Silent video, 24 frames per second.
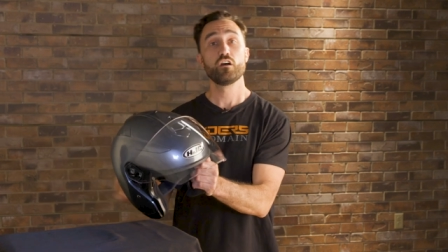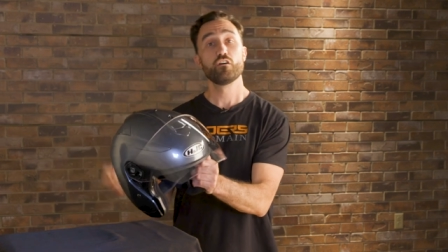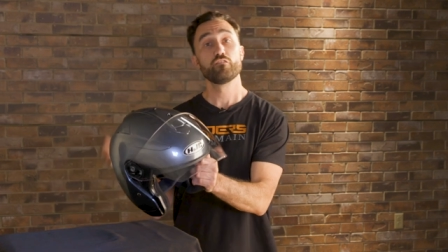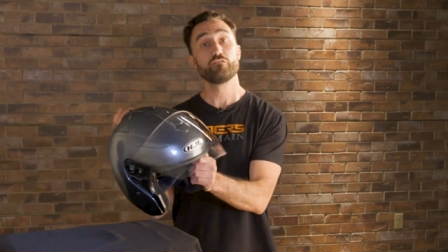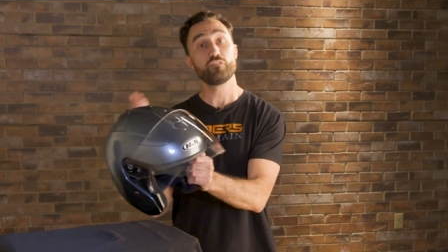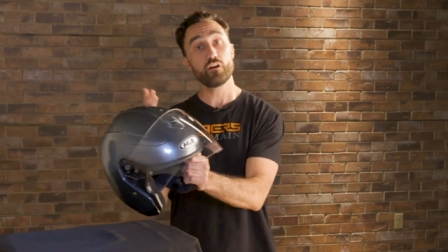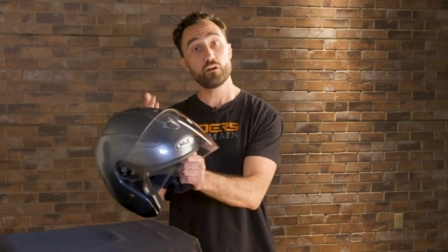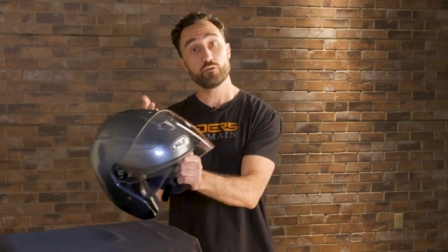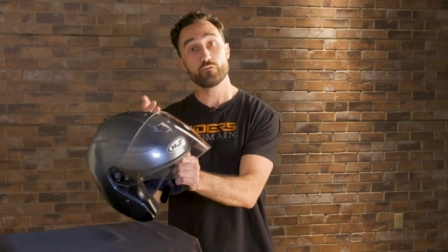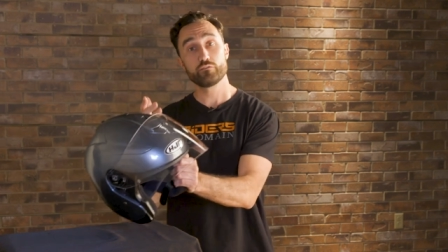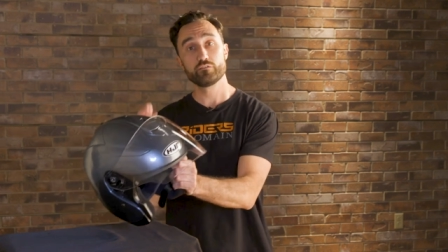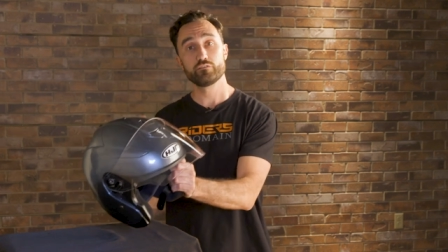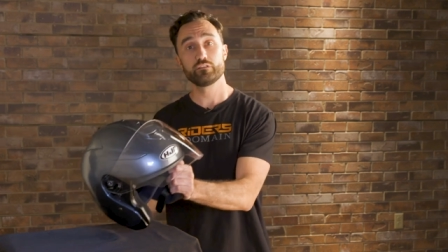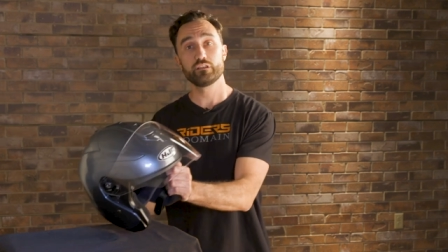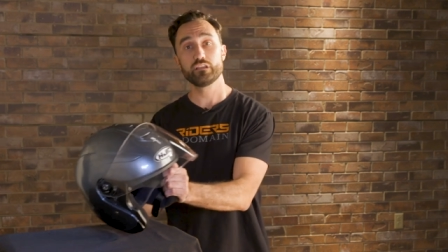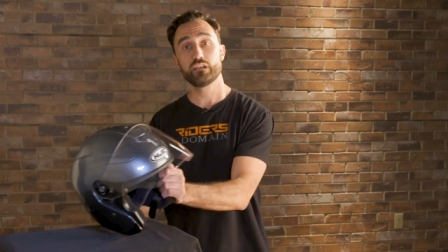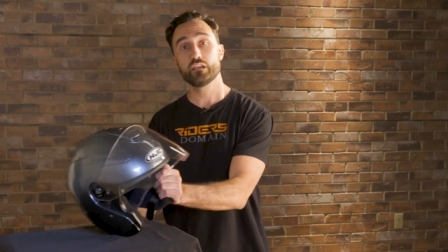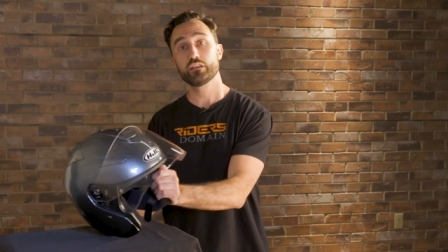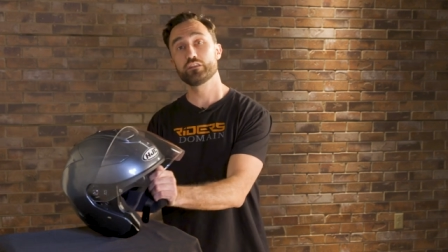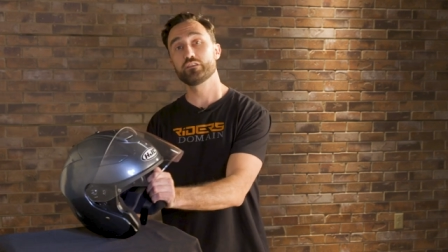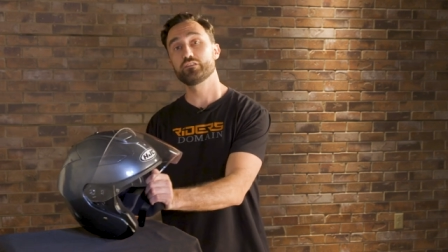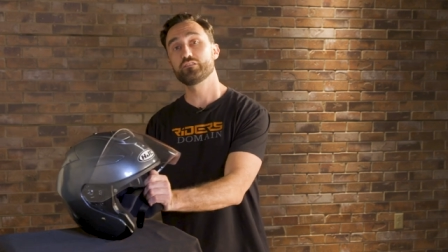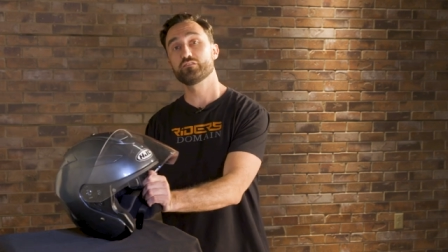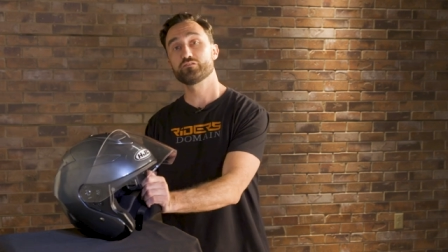follow the link
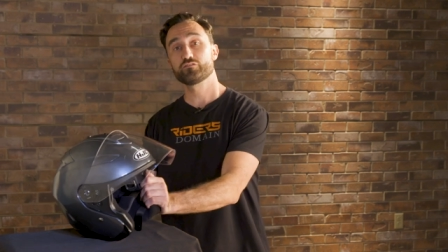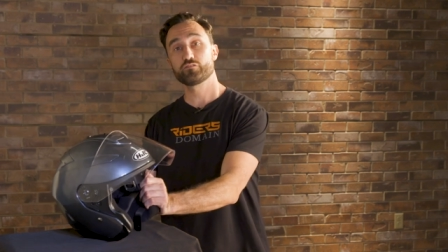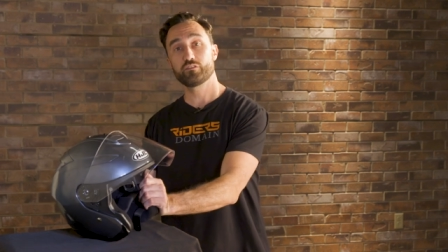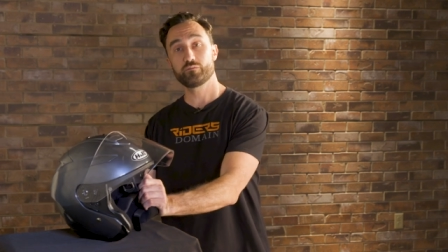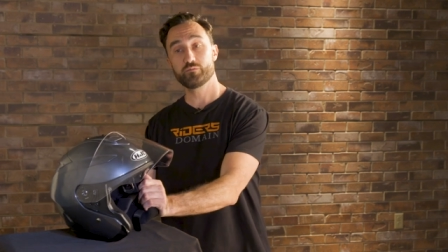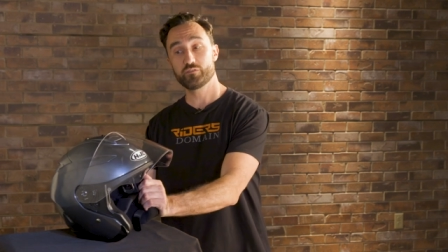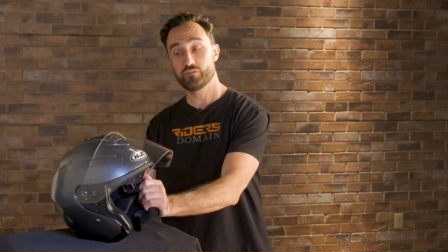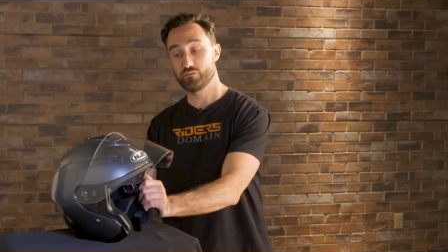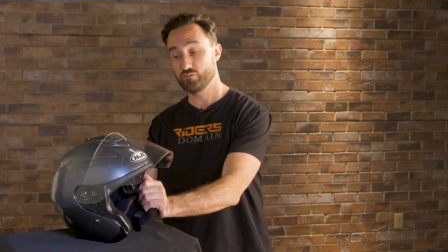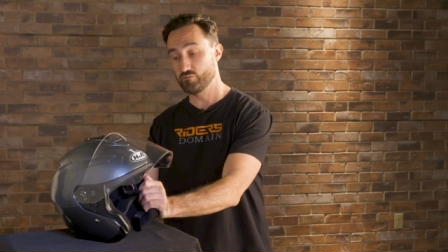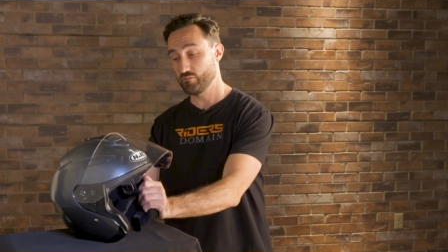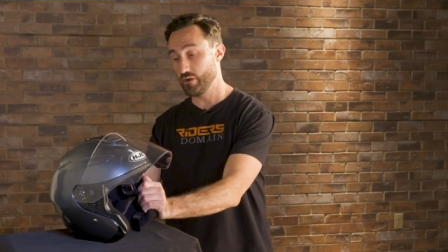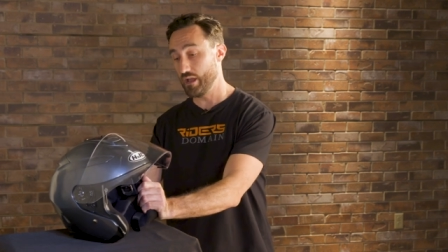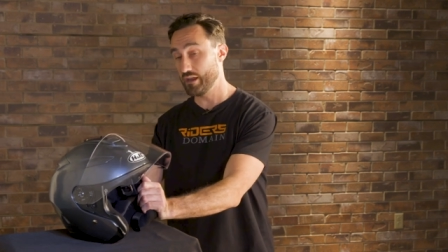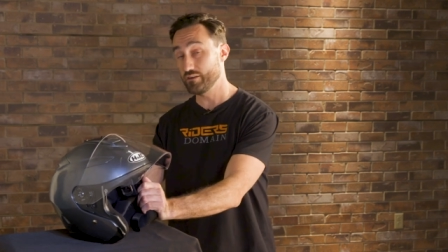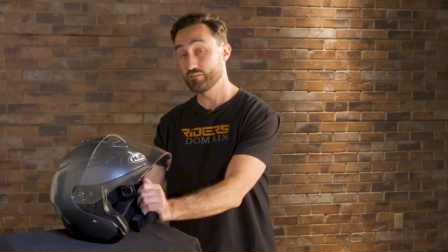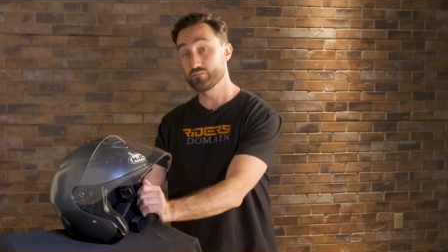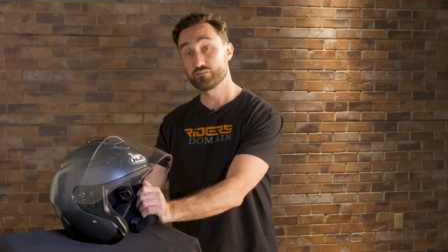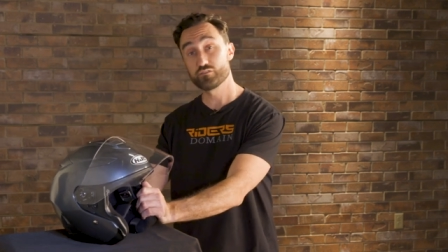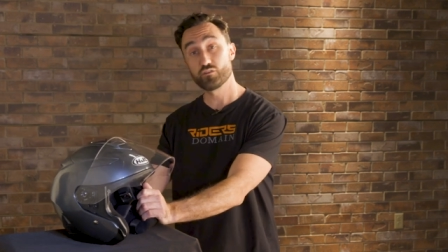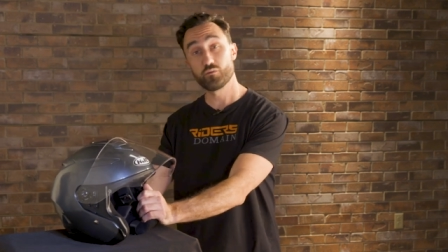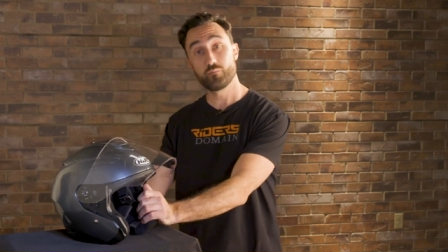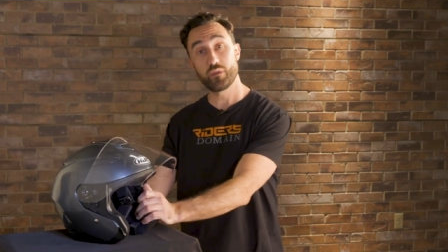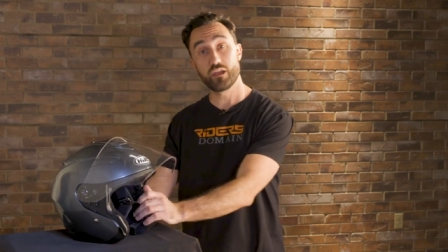in the description to
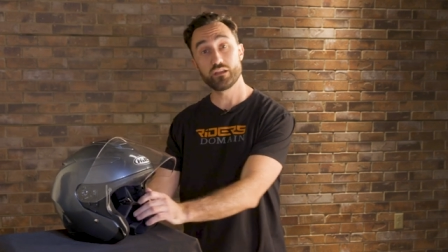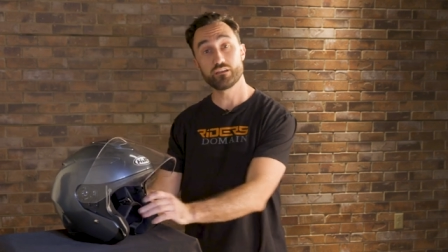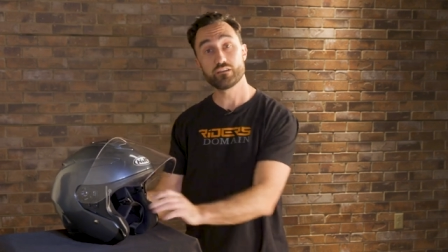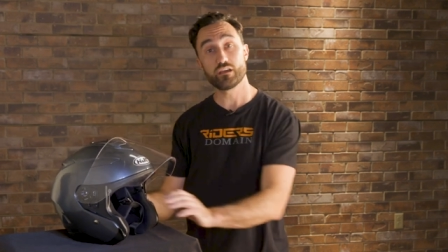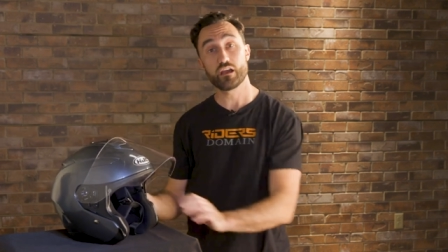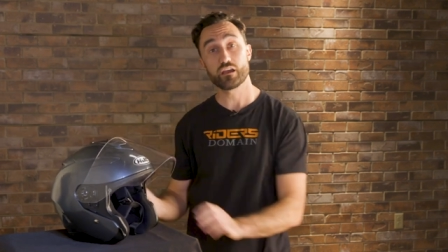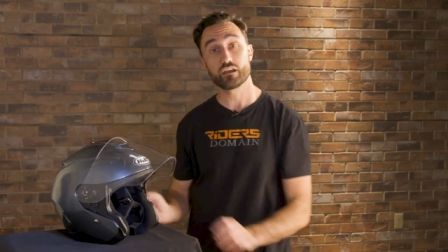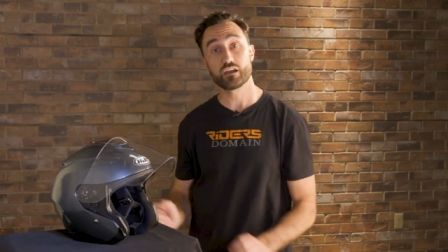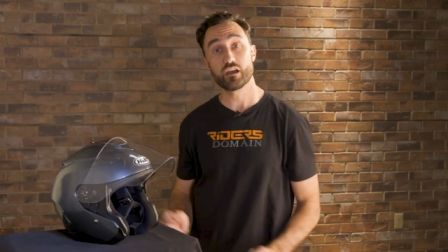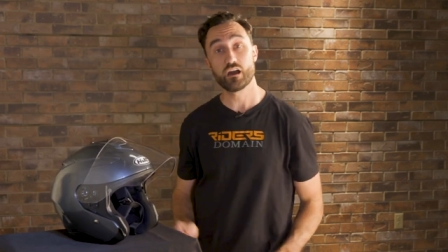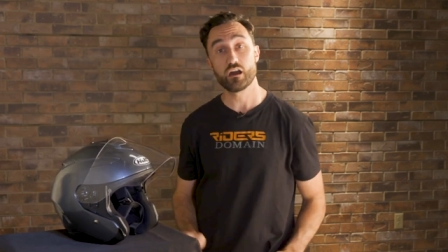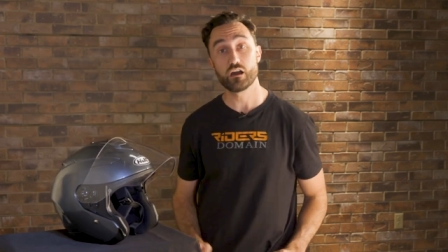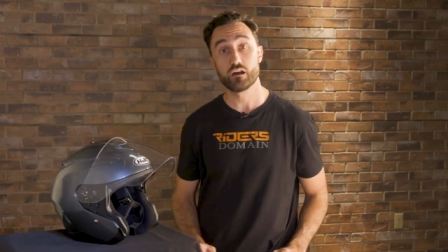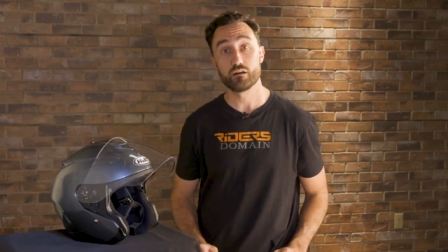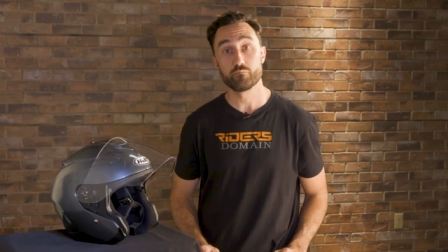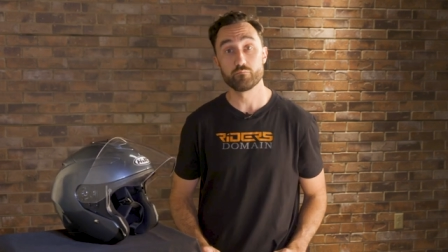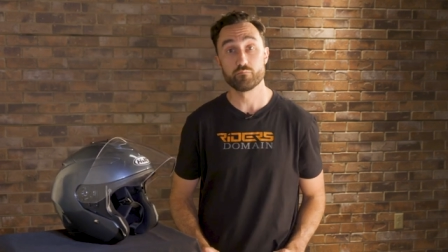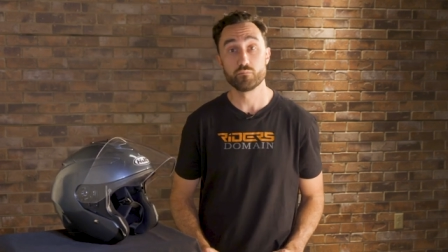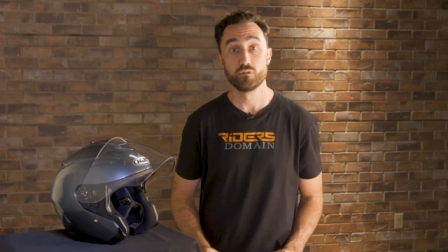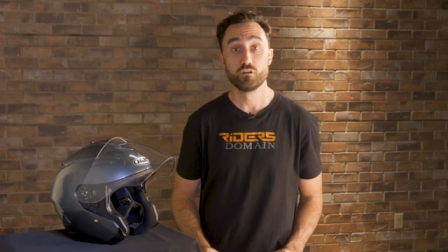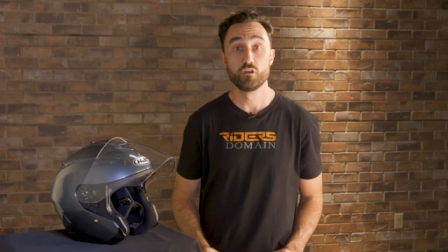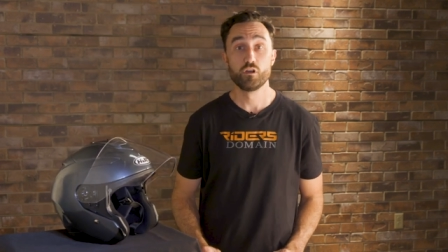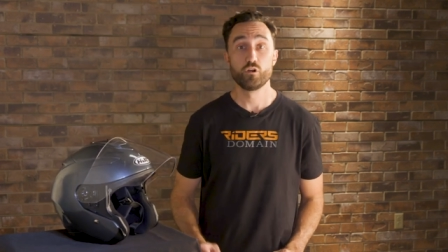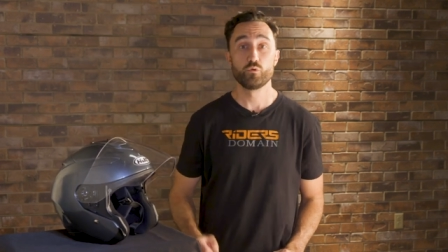ridersdomain.com.